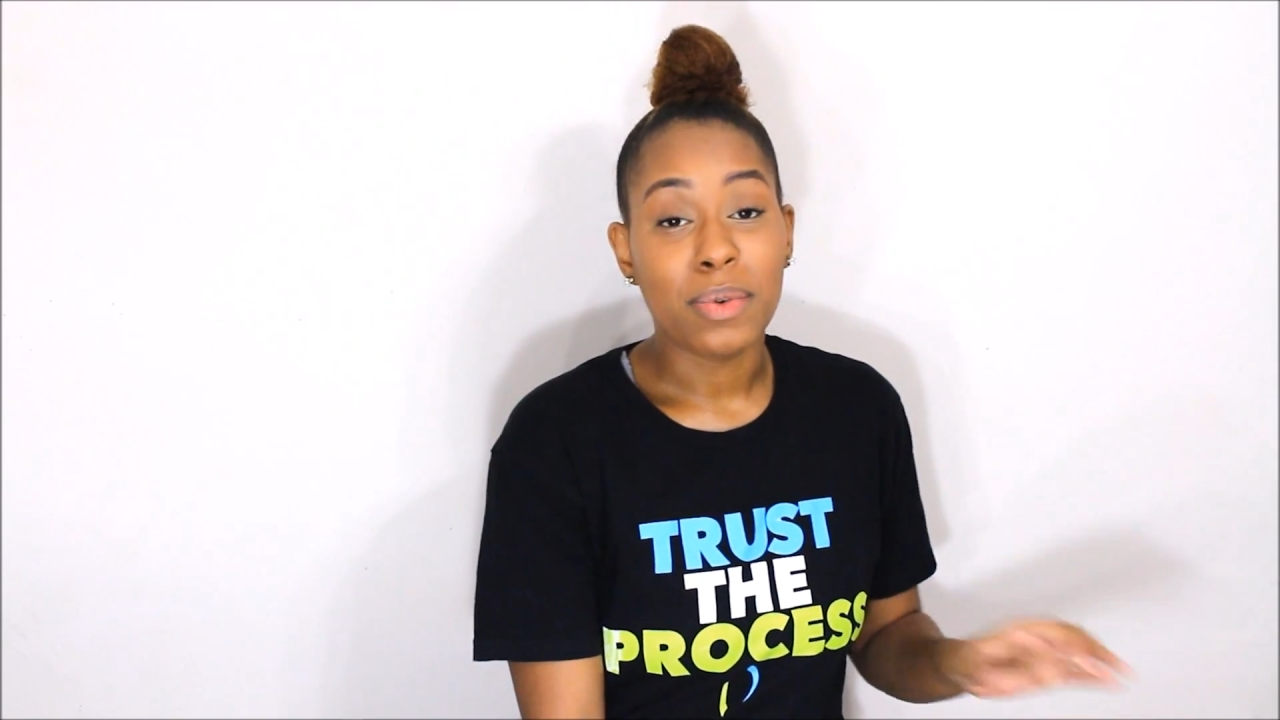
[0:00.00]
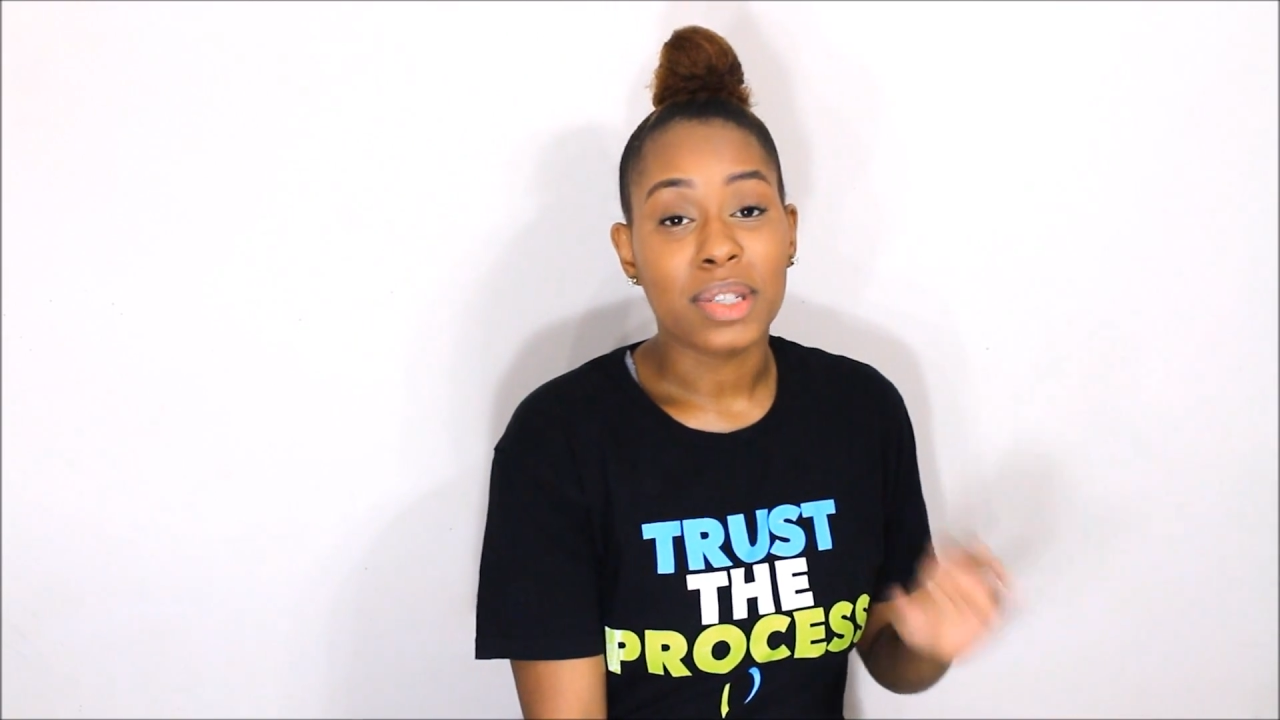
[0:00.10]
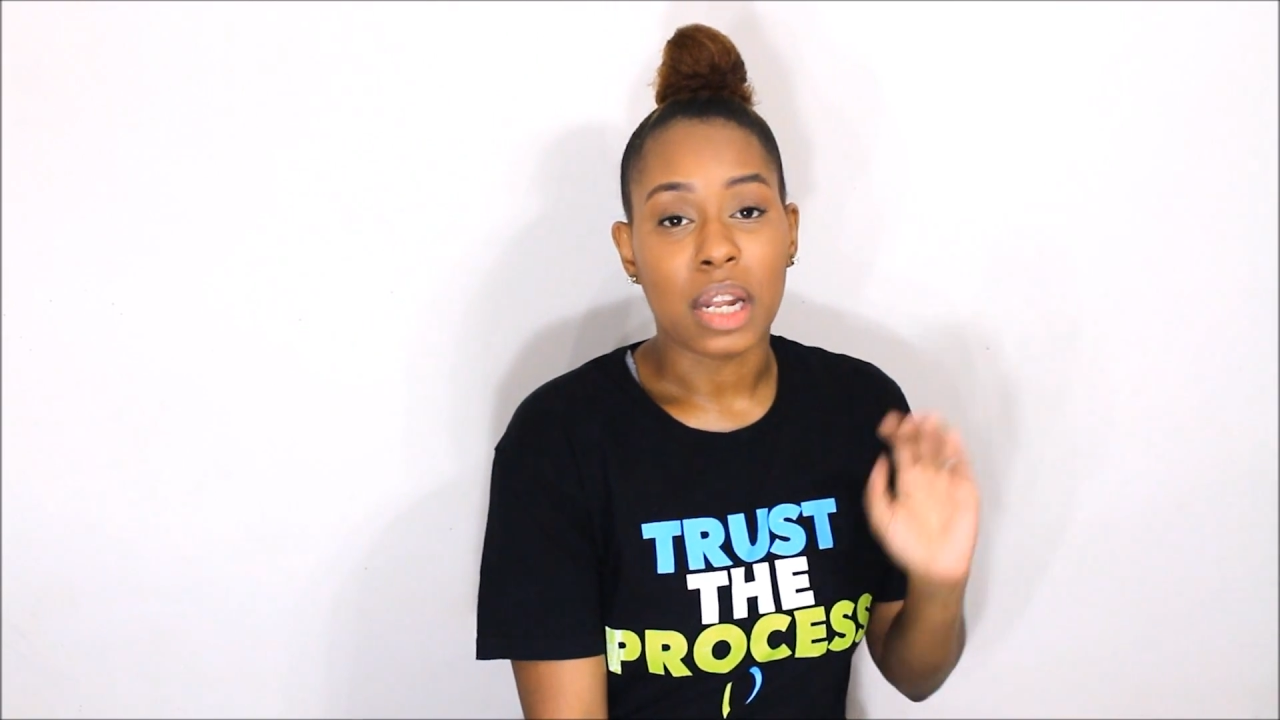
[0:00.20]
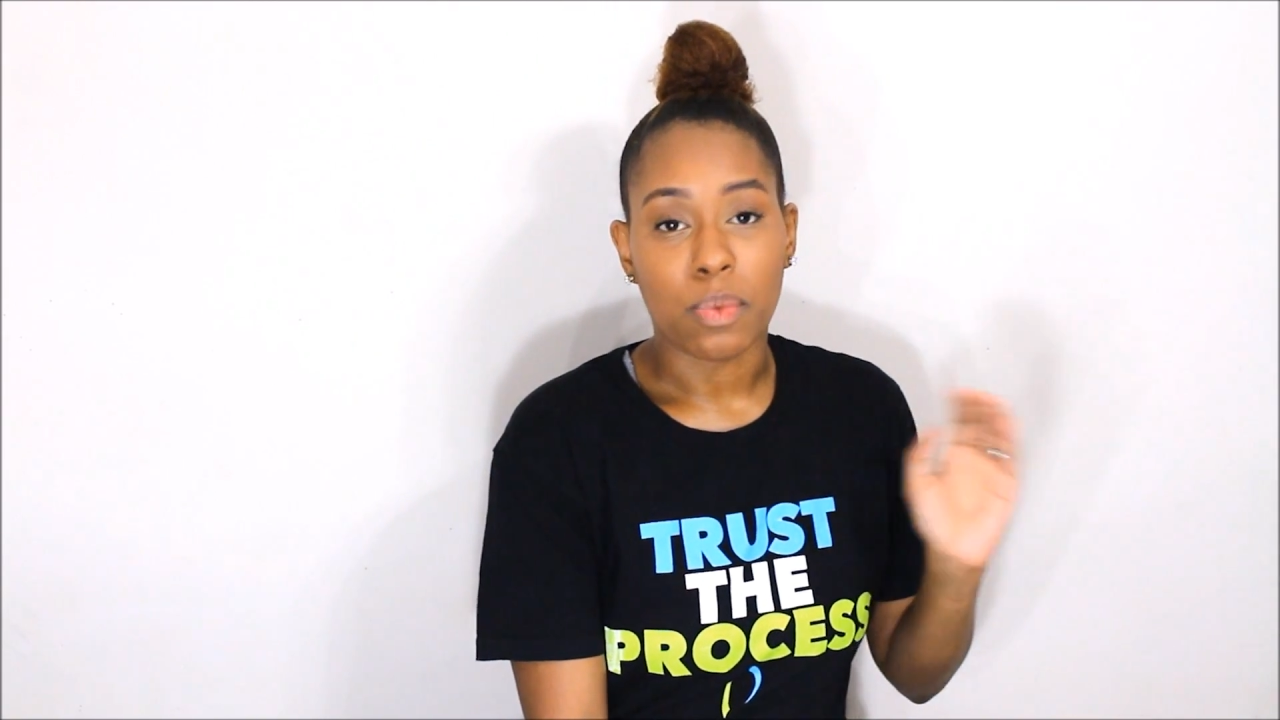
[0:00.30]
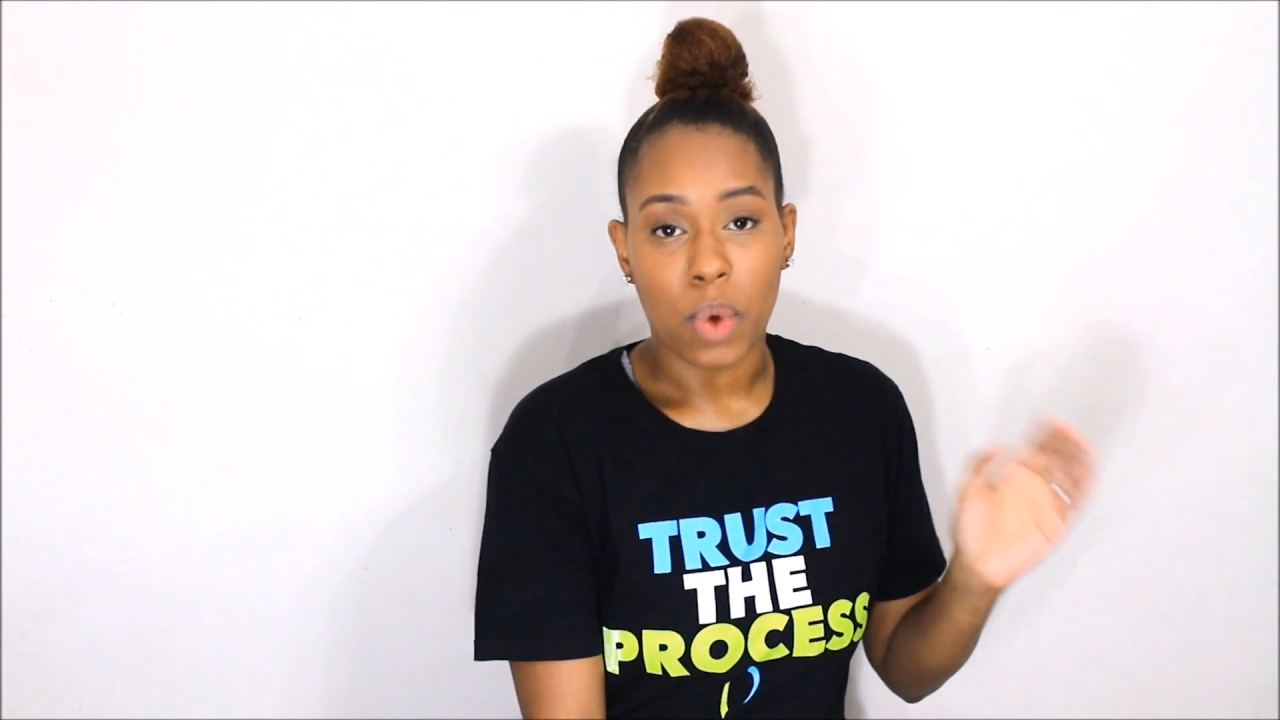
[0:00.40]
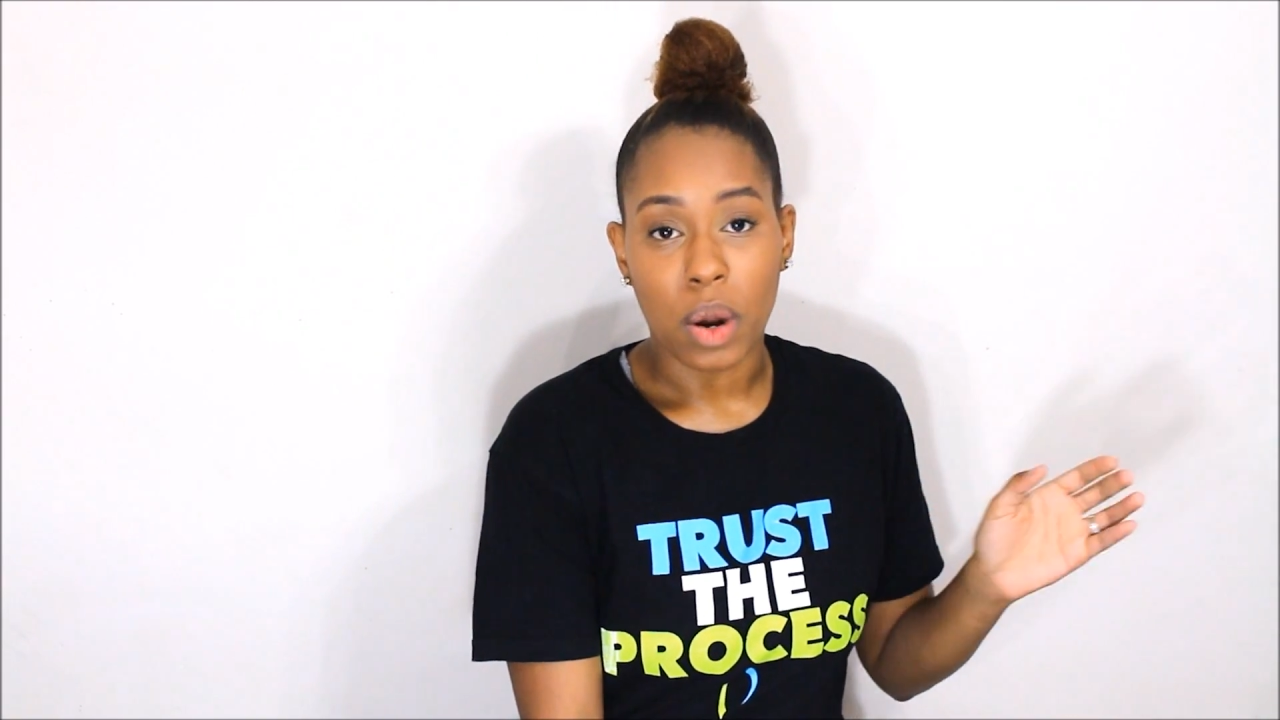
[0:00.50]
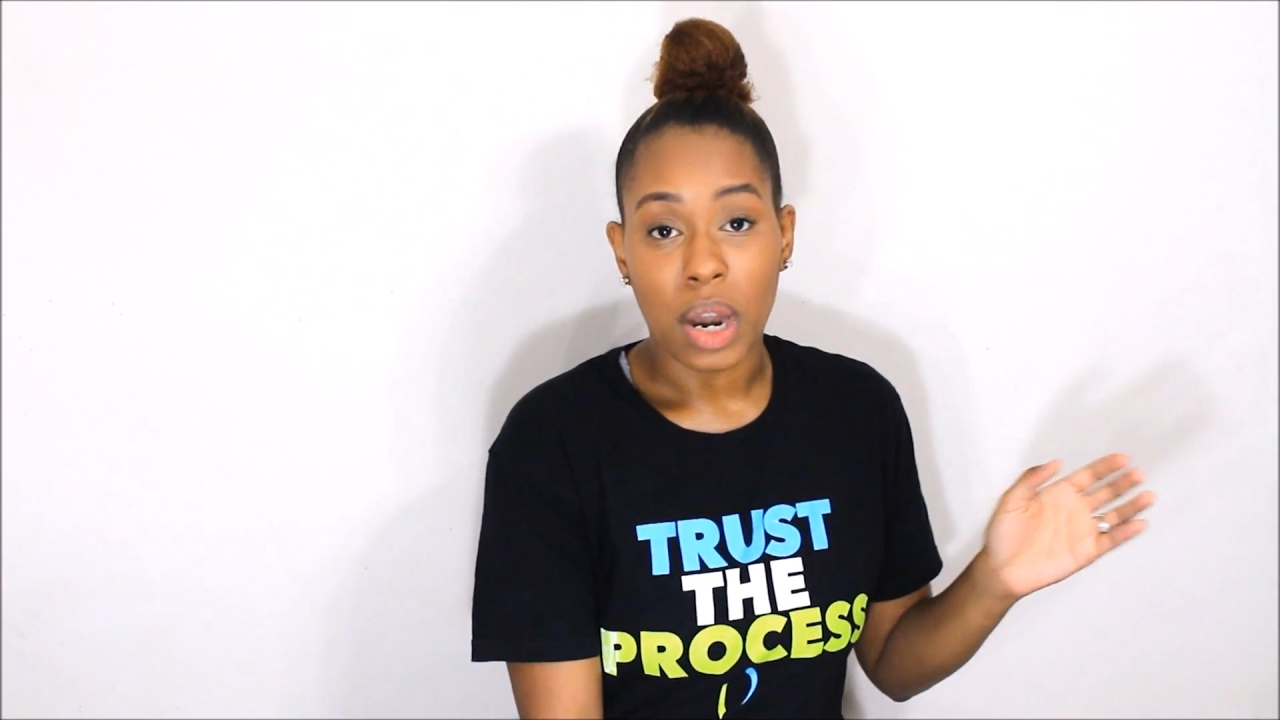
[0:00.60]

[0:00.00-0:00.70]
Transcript: was a